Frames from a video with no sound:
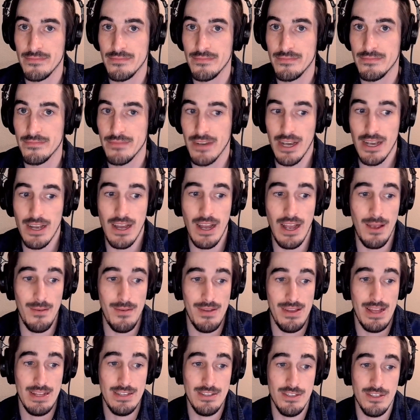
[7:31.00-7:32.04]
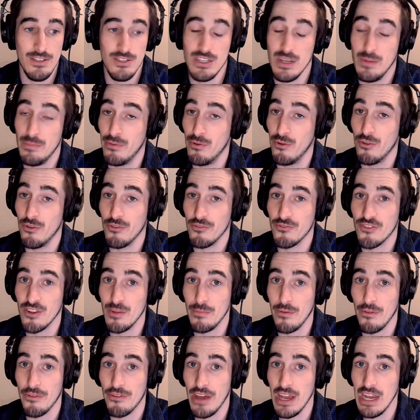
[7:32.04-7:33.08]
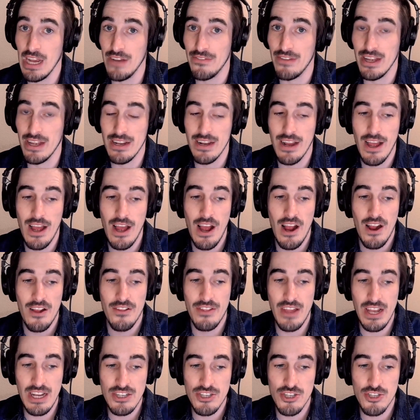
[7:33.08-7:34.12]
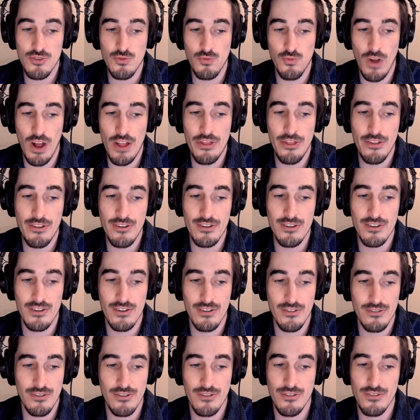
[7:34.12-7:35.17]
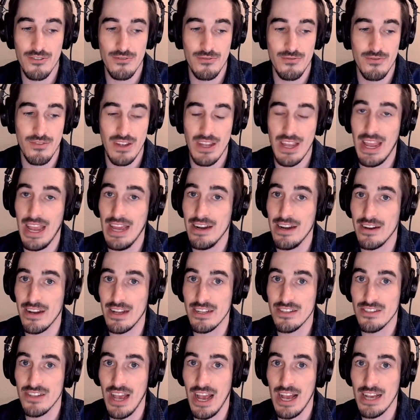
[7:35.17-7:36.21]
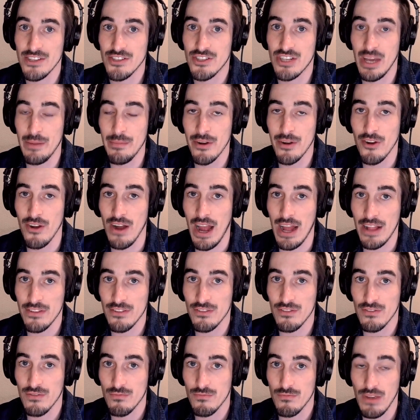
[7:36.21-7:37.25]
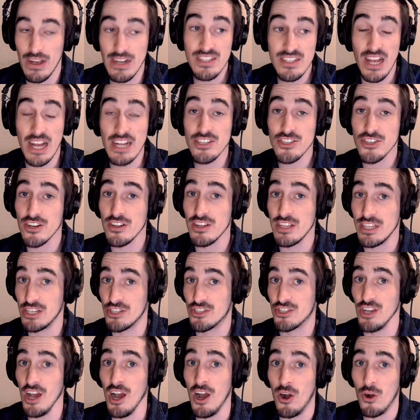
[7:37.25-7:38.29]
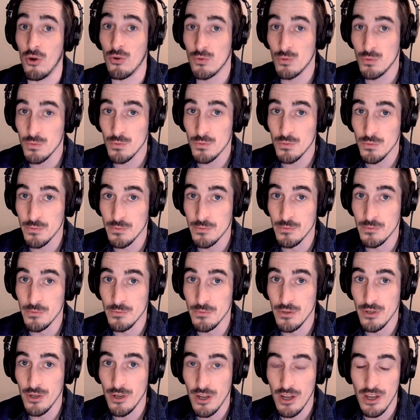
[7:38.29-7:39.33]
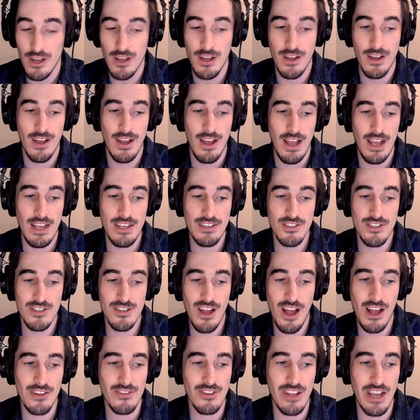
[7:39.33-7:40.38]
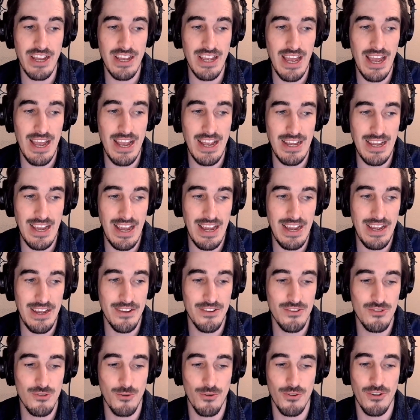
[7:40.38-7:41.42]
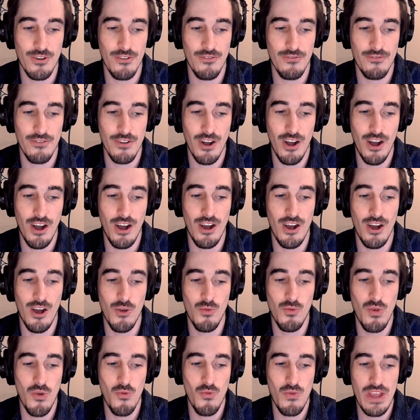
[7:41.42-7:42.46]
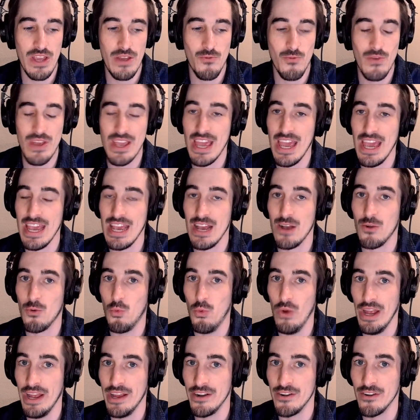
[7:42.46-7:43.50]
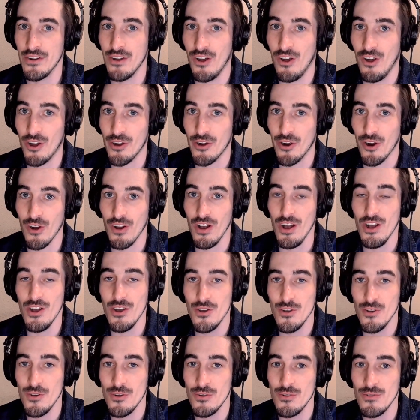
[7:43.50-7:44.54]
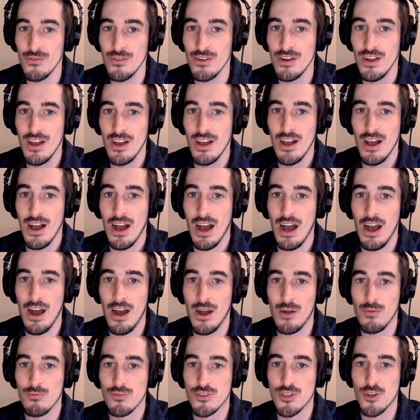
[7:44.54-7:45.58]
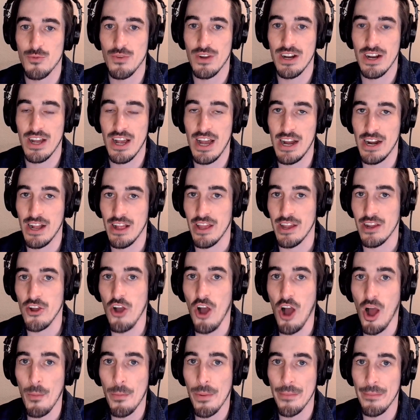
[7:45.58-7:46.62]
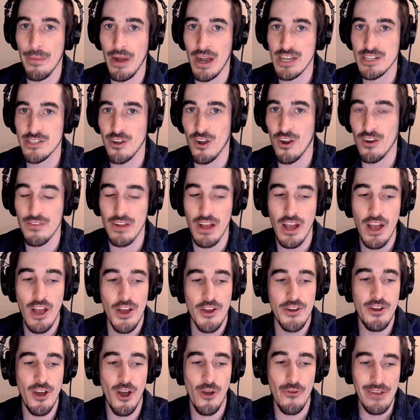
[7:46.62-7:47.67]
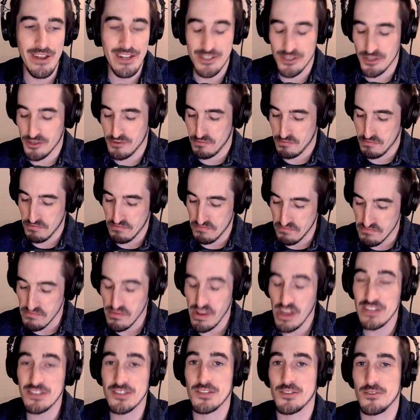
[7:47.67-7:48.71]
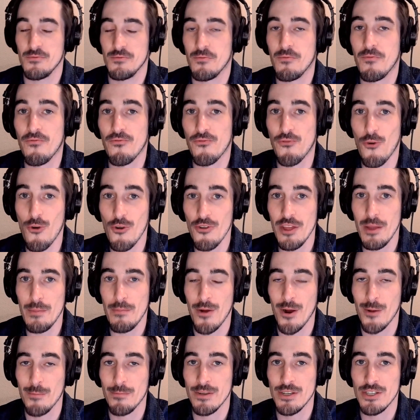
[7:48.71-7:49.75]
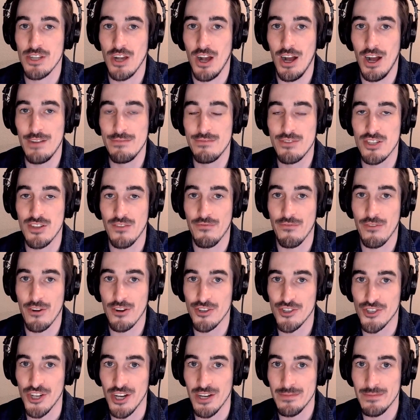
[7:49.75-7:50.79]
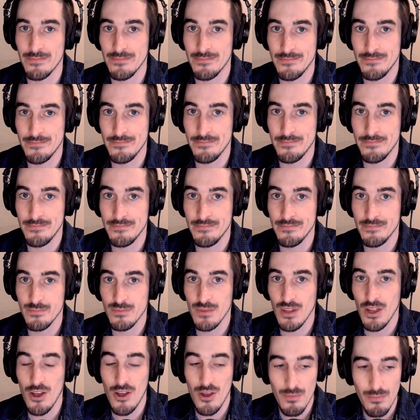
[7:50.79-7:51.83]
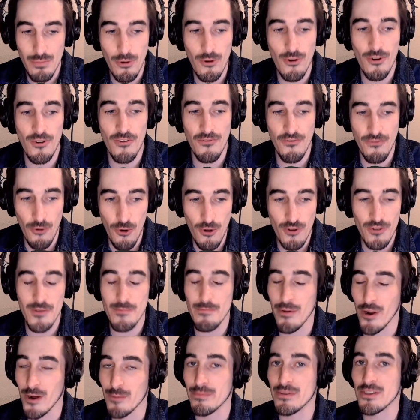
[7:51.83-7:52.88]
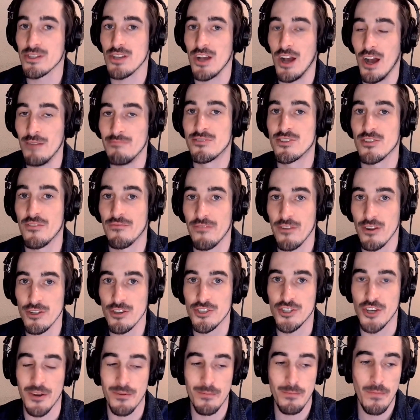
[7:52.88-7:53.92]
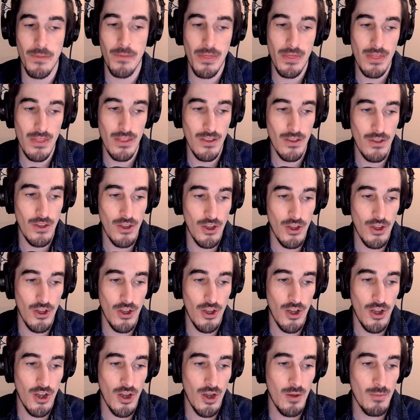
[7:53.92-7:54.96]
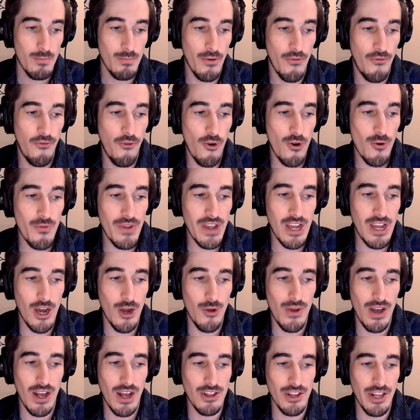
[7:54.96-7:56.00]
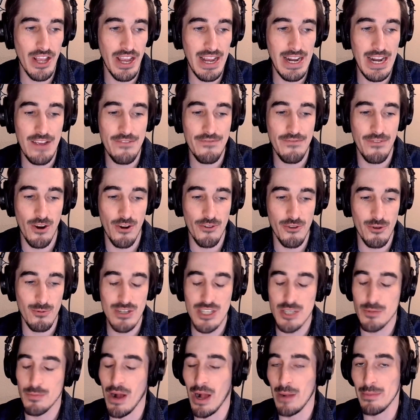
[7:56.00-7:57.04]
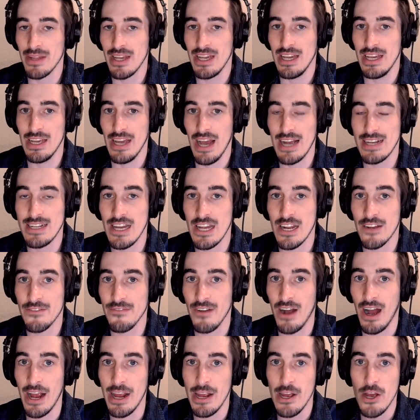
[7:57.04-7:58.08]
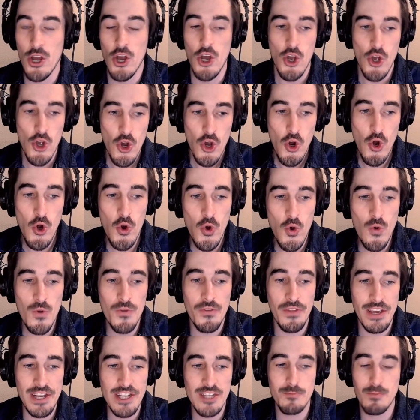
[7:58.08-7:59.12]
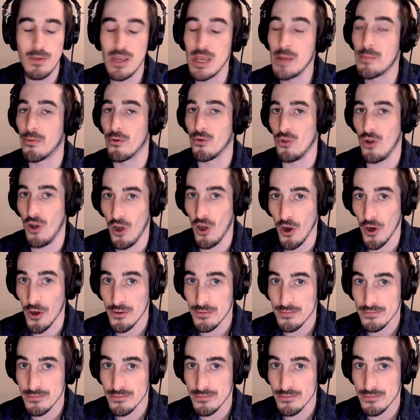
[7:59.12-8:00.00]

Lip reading: I mean, that's the simple thing of it. They just run their candidates as Democrats, intentionally so. It's not like a sort of, oh, well, we can't win on our own, so we're going to kind of like compromise our. No, it's for the purpose of subversion. For the purpose of subversion. Before we go any further, we should probably identify who these people are.